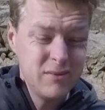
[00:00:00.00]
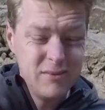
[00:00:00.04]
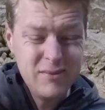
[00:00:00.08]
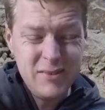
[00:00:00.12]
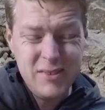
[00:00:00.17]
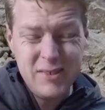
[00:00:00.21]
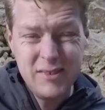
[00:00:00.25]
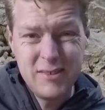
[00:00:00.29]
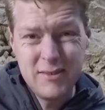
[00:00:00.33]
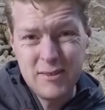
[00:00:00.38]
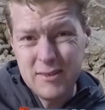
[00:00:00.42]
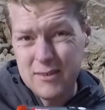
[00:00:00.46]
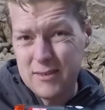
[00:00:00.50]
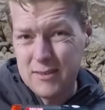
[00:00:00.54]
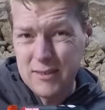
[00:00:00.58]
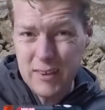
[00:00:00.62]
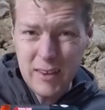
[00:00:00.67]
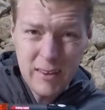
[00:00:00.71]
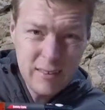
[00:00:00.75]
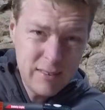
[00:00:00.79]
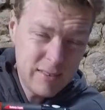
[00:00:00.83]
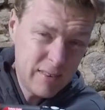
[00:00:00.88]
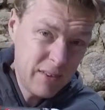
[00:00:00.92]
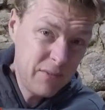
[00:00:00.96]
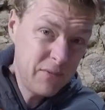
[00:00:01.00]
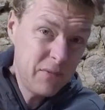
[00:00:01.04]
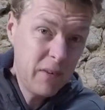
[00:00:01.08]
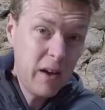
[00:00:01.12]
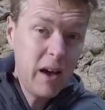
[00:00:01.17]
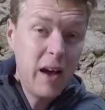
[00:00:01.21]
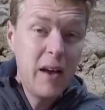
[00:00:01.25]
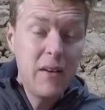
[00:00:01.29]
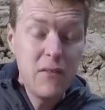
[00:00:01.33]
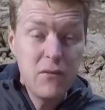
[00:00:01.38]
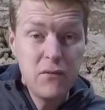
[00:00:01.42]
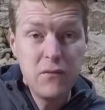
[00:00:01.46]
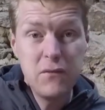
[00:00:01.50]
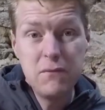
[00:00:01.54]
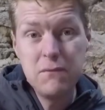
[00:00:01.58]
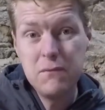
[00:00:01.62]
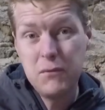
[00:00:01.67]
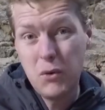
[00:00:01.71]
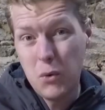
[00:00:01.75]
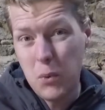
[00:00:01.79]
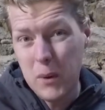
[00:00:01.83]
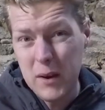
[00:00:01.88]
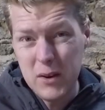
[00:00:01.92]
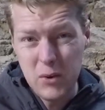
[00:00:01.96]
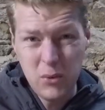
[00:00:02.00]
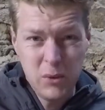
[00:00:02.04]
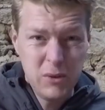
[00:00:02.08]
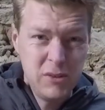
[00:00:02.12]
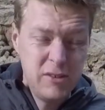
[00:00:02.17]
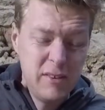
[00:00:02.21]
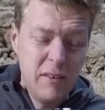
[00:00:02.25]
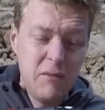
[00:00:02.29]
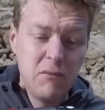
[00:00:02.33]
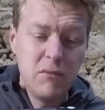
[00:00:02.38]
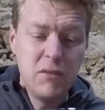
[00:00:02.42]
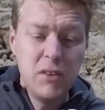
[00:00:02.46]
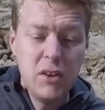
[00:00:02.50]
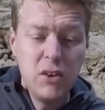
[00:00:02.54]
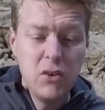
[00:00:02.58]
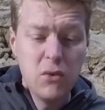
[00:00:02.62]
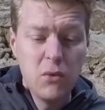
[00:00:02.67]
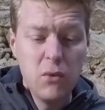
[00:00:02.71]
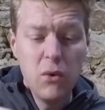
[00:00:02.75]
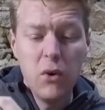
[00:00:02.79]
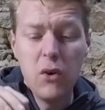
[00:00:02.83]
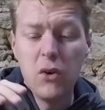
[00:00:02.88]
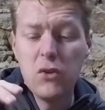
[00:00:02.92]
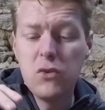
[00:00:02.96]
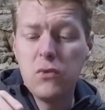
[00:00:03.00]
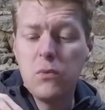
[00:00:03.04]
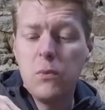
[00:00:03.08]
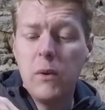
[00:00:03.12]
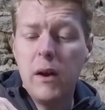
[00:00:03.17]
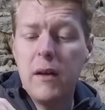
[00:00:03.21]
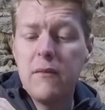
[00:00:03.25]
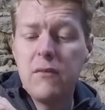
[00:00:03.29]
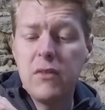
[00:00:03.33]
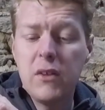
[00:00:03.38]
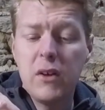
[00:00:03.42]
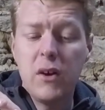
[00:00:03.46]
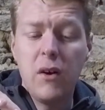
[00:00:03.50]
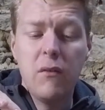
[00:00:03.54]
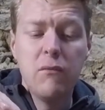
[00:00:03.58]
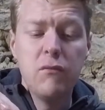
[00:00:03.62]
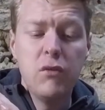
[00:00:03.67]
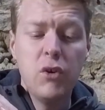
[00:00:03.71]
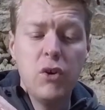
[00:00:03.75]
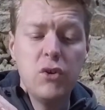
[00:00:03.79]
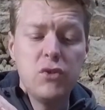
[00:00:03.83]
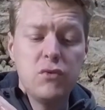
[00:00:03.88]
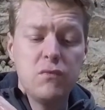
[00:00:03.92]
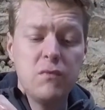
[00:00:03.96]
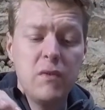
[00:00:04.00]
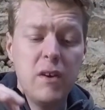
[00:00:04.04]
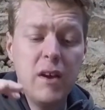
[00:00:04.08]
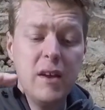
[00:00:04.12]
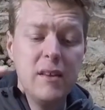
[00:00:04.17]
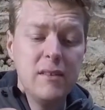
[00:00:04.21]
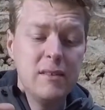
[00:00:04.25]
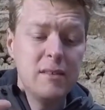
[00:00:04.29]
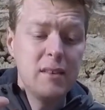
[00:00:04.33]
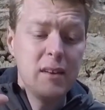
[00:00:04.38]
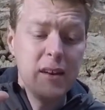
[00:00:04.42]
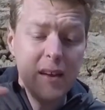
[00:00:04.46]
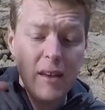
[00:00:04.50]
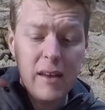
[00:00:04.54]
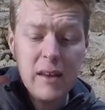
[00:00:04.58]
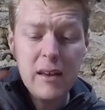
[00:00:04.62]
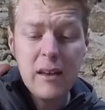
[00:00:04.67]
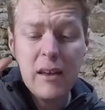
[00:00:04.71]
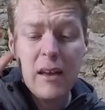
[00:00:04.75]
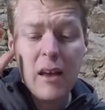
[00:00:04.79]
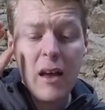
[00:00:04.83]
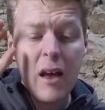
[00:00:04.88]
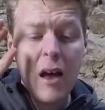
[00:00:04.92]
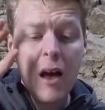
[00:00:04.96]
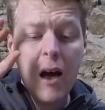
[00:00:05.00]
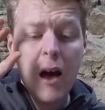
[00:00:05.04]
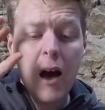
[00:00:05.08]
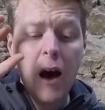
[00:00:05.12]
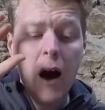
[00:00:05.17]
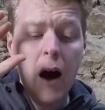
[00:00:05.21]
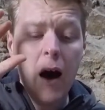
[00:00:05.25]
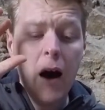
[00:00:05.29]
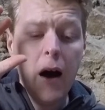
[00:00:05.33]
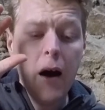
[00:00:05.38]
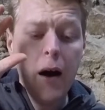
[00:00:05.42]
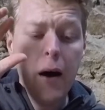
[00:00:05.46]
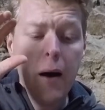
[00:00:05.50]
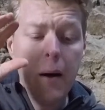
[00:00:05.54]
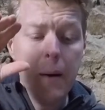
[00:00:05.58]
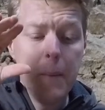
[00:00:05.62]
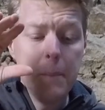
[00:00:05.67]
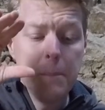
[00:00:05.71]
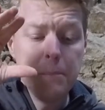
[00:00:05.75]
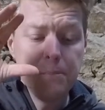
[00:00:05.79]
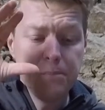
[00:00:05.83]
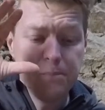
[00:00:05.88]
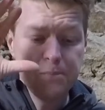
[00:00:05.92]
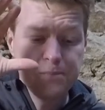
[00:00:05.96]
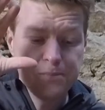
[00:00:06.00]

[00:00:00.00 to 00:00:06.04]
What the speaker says: 65 quid or 70 euros, whatever the conversion rate is today. That's